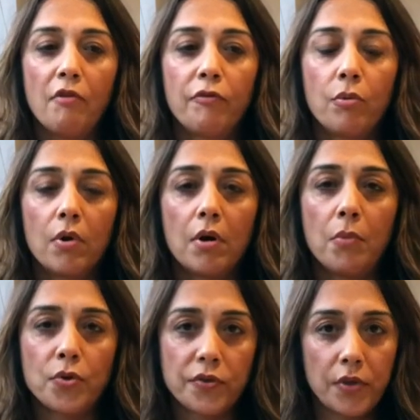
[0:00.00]
For
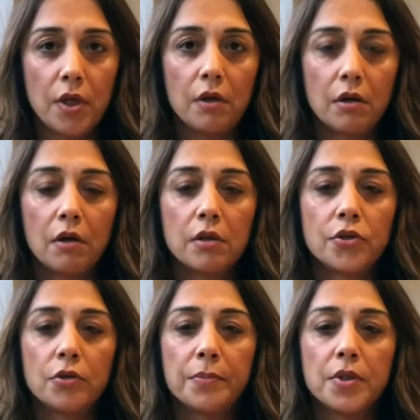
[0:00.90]
most of the year,
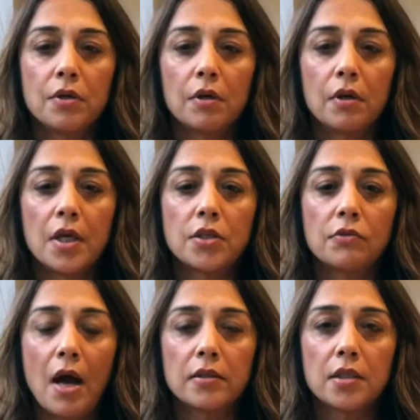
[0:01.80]
Jupiter is
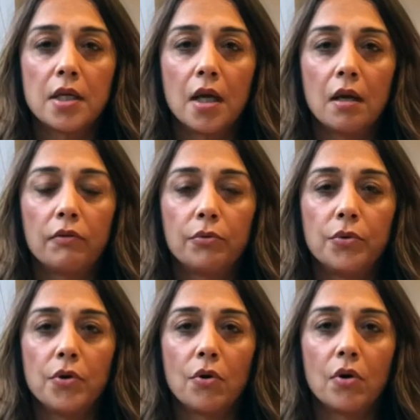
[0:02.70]
transiting
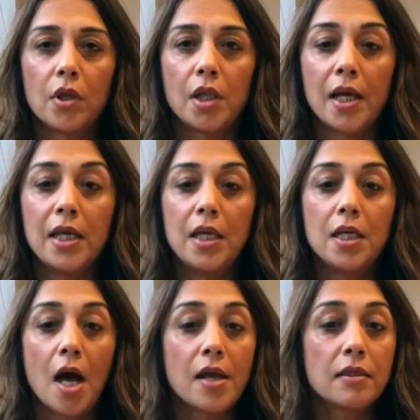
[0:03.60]
through your lucky
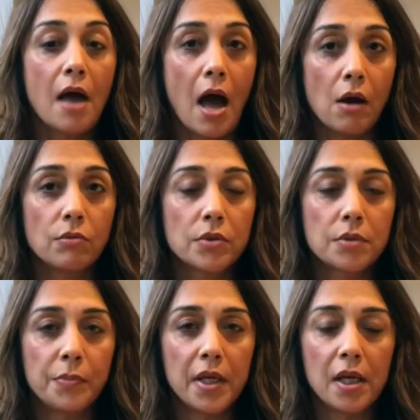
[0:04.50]
9th
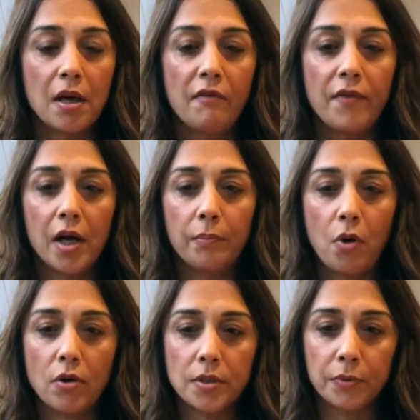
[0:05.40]
house, bringing a very
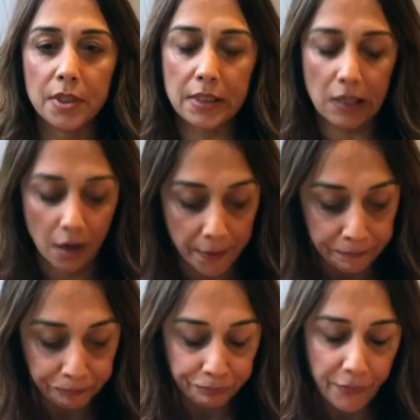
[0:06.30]
prosperous time.